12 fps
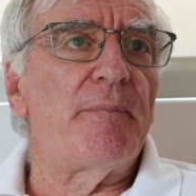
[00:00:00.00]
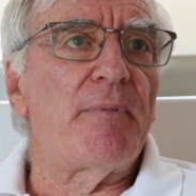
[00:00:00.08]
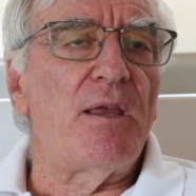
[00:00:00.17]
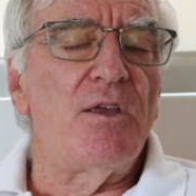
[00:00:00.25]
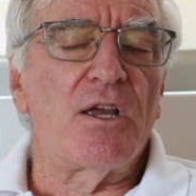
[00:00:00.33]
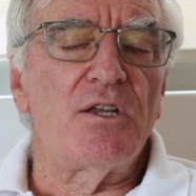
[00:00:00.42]

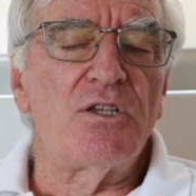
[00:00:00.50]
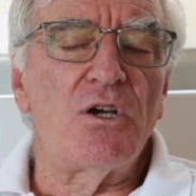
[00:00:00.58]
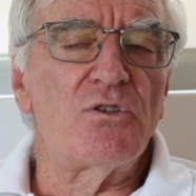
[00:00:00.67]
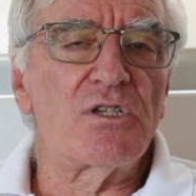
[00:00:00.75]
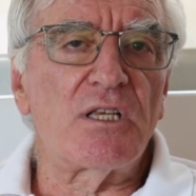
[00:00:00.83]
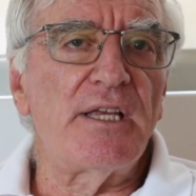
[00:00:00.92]
you could
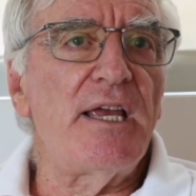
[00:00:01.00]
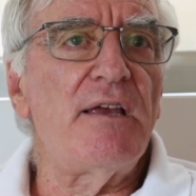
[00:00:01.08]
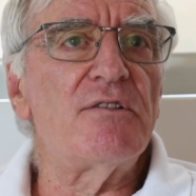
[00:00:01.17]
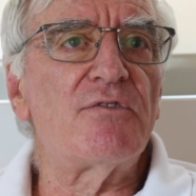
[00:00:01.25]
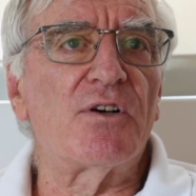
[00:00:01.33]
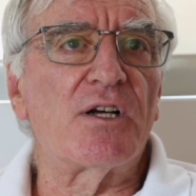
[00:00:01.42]
tow
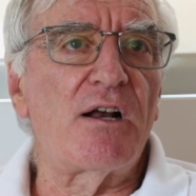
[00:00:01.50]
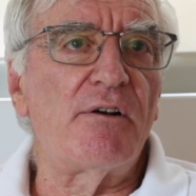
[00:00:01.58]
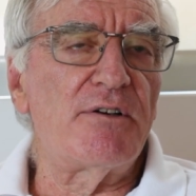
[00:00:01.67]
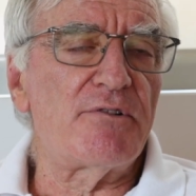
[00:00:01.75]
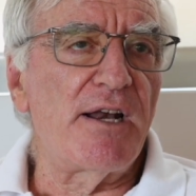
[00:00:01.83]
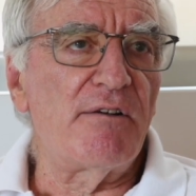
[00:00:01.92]
sleeves for
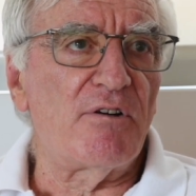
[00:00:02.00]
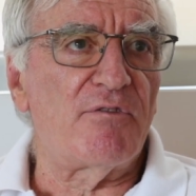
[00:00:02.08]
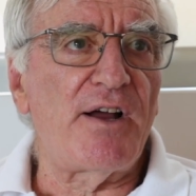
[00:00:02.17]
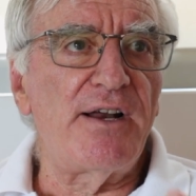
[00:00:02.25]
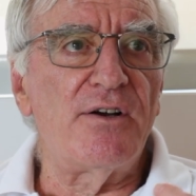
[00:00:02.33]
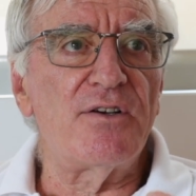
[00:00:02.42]
gunnery training for
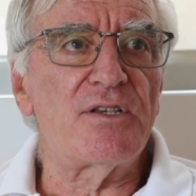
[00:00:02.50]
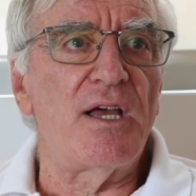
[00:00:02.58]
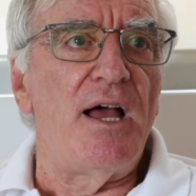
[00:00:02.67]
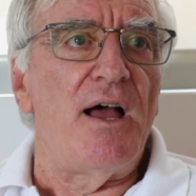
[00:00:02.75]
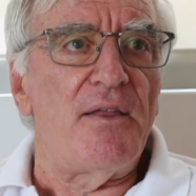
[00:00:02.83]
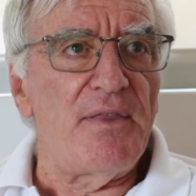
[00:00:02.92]
fighters.
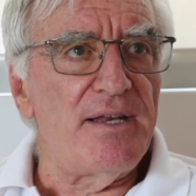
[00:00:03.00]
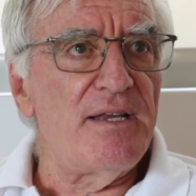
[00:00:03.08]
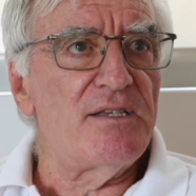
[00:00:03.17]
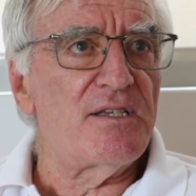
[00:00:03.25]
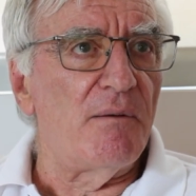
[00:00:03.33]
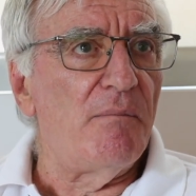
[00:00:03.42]
They
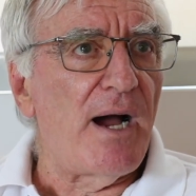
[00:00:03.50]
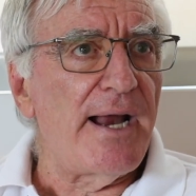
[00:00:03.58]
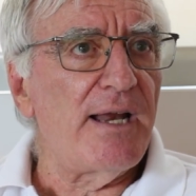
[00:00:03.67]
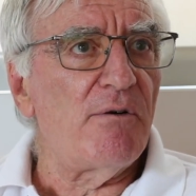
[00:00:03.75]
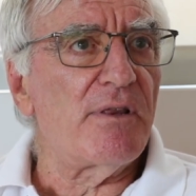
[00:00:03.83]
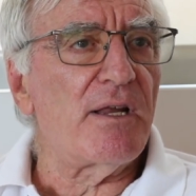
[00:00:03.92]
did some
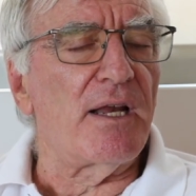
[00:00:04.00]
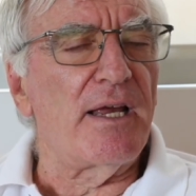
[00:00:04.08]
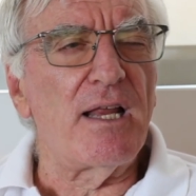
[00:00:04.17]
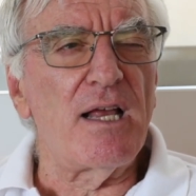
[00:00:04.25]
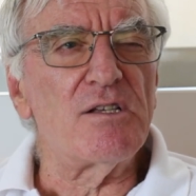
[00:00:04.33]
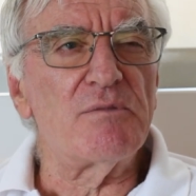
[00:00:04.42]
mining with it.
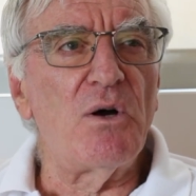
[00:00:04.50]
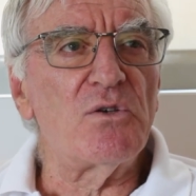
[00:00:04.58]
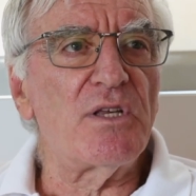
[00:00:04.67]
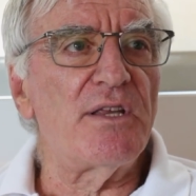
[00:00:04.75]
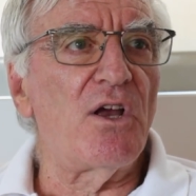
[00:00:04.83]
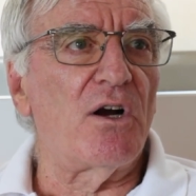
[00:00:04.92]
Again, that was
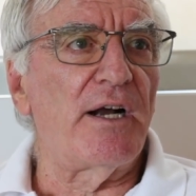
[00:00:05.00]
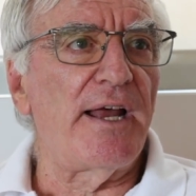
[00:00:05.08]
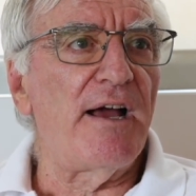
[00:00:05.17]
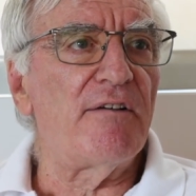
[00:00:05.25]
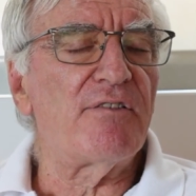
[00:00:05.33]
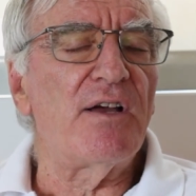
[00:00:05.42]
mostly the
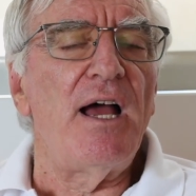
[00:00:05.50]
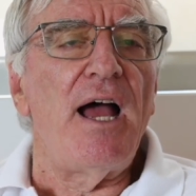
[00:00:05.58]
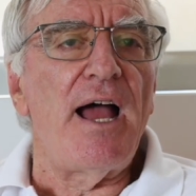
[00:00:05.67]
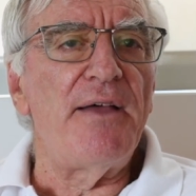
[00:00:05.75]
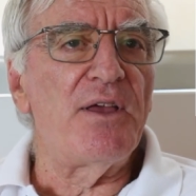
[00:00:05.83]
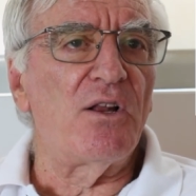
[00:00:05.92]
RAF,
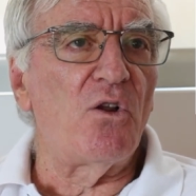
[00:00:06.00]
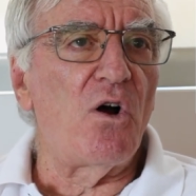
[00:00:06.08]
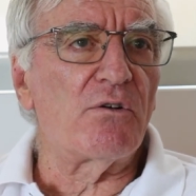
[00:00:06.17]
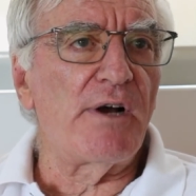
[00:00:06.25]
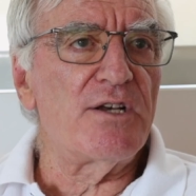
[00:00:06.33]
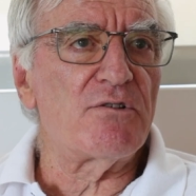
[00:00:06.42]
and then
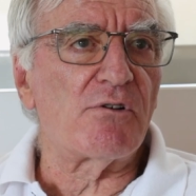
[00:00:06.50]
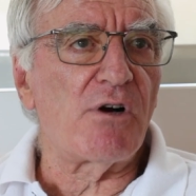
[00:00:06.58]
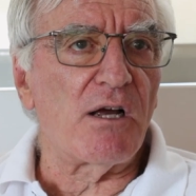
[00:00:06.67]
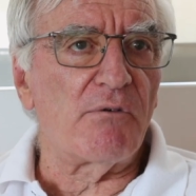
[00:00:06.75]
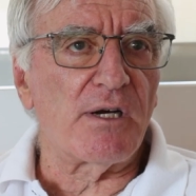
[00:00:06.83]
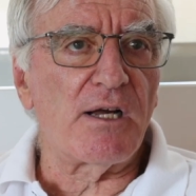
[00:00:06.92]
long-range
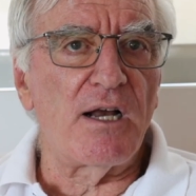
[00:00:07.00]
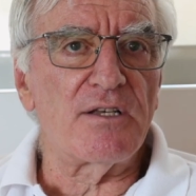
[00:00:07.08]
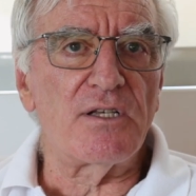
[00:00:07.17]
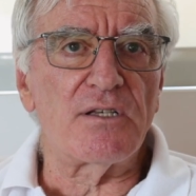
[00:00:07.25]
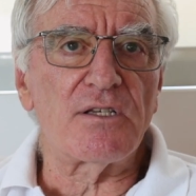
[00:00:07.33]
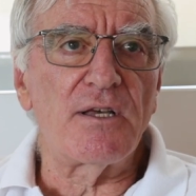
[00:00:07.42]

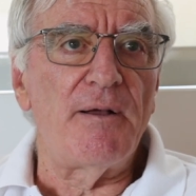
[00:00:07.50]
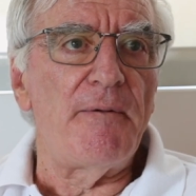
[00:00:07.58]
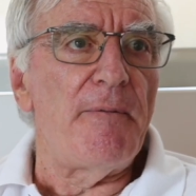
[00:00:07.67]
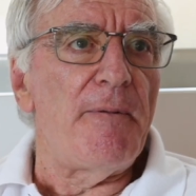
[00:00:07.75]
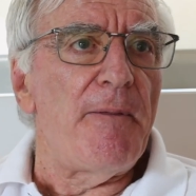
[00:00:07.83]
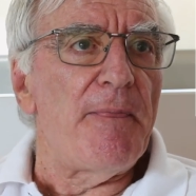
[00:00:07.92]
reconnaissance.
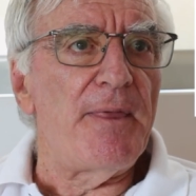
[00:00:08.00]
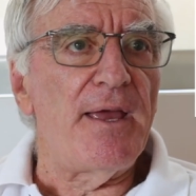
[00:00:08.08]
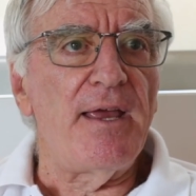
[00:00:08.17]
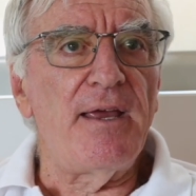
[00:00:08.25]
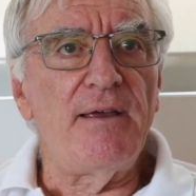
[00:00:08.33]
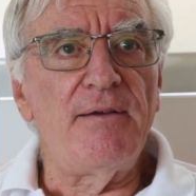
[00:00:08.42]

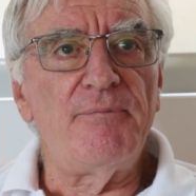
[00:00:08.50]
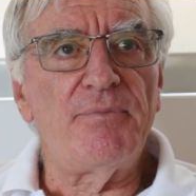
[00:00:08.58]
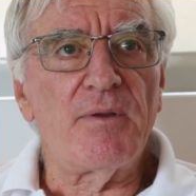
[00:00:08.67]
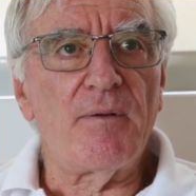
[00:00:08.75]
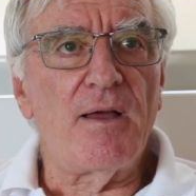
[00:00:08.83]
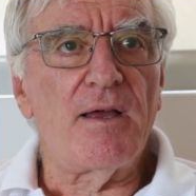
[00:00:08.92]
The
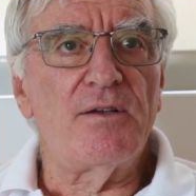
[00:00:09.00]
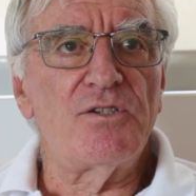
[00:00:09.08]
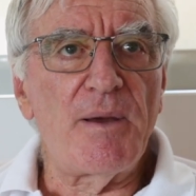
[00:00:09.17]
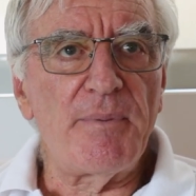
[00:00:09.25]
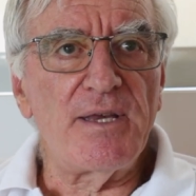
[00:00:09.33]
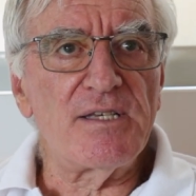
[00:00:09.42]

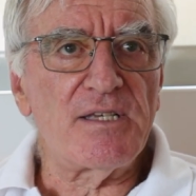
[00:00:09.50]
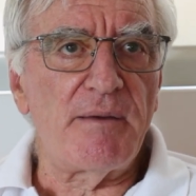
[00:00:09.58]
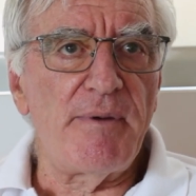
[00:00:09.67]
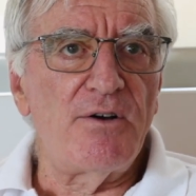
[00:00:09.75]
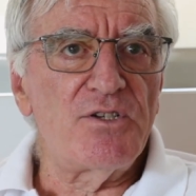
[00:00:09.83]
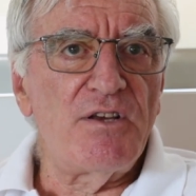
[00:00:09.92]
Japanese
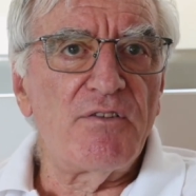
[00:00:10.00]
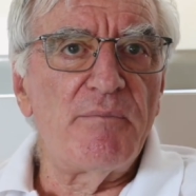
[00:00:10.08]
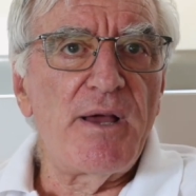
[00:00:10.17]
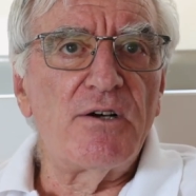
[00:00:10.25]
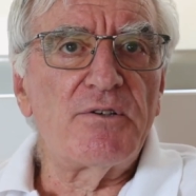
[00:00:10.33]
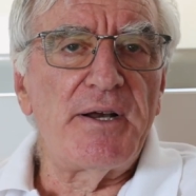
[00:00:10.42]
Commander-in-Chief of the
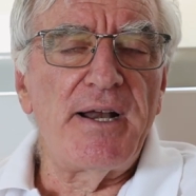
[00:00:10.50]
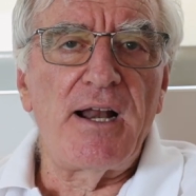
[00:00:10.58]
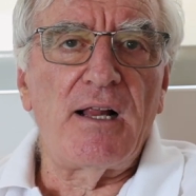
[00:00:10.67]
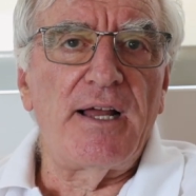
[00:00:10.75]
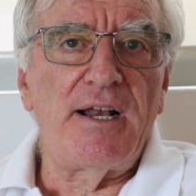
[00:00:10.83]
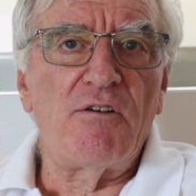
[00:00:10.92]
Mediterranean
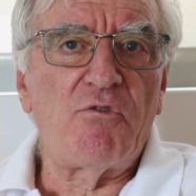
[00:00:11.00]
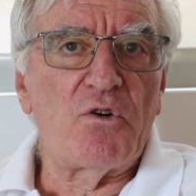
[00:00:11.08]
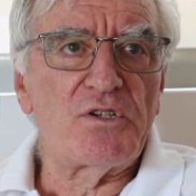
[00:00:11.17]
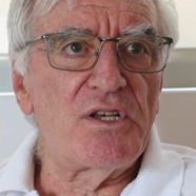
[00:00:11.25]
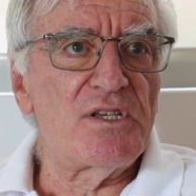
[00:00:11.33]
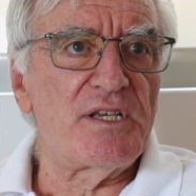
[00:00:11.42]
Allied Air
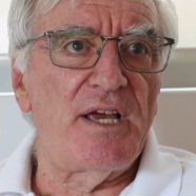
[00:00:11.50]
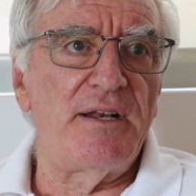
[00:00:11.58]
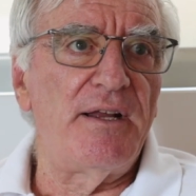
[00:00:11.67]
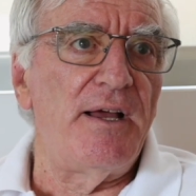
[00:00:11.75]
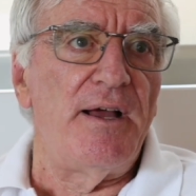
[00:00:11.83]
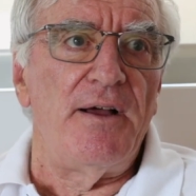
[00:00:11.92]
Forces said